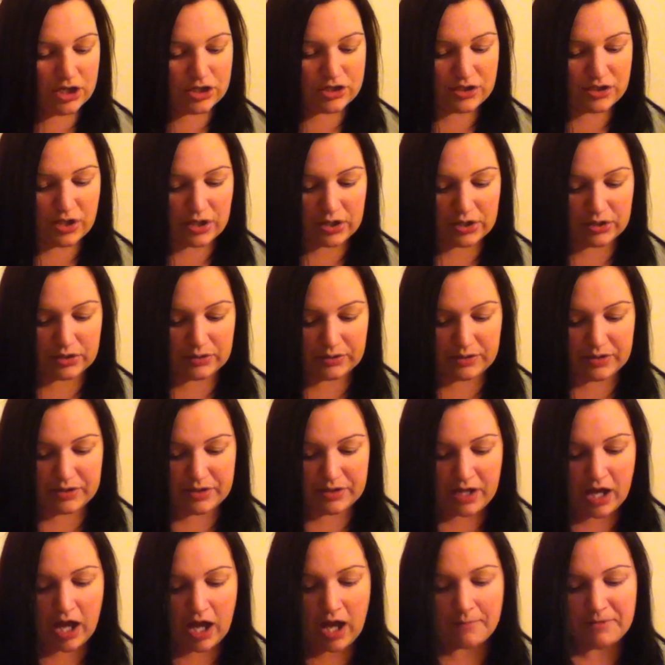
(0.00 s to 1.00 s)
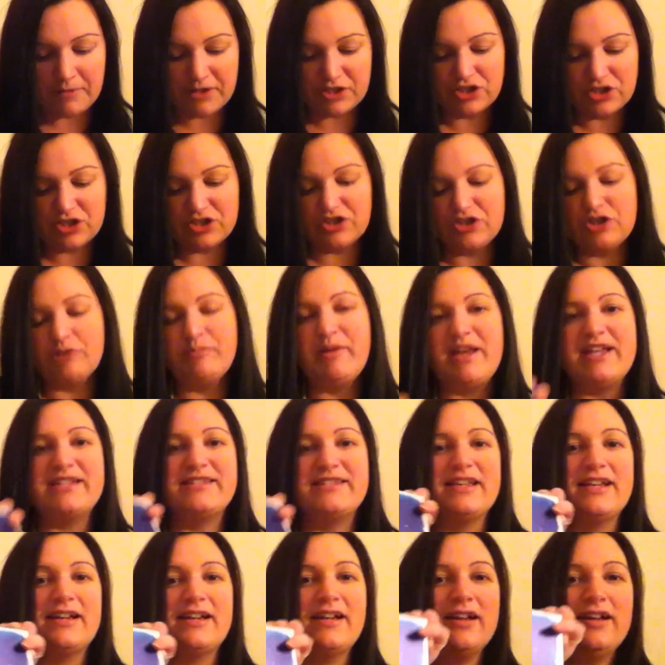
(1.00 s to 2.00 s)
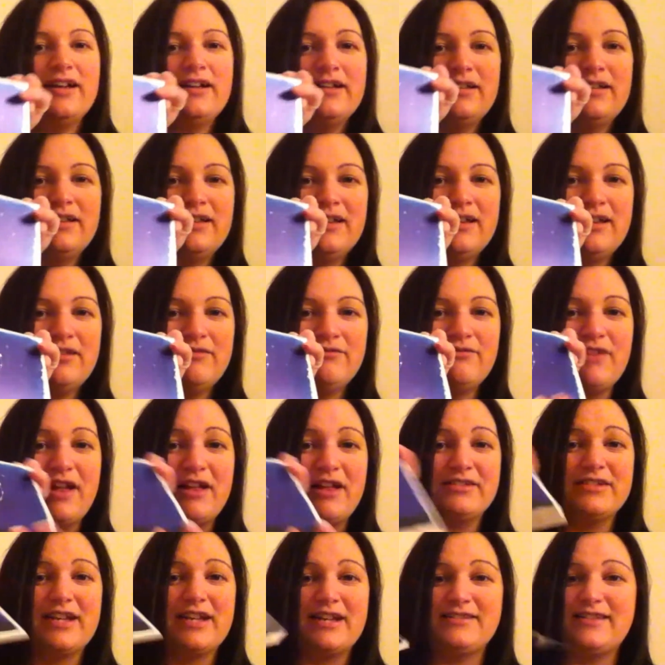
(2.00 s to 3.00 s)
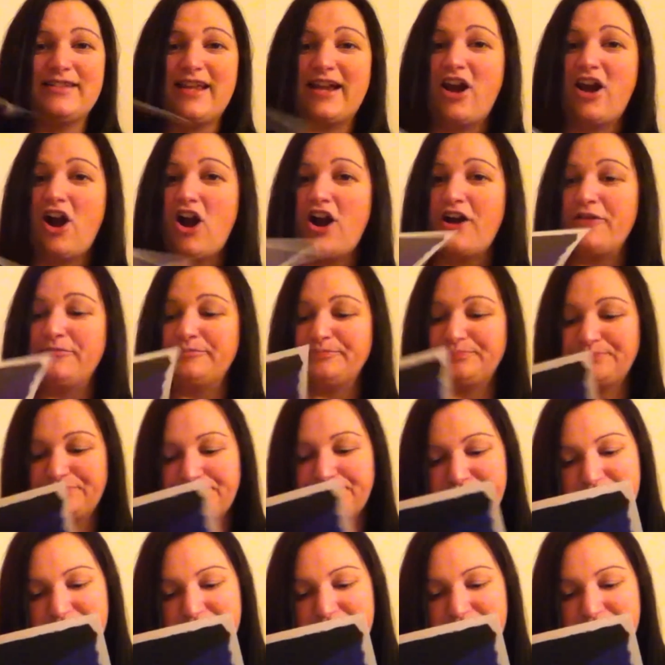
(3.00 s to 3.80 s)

So it's just your basic Valentine's Day card.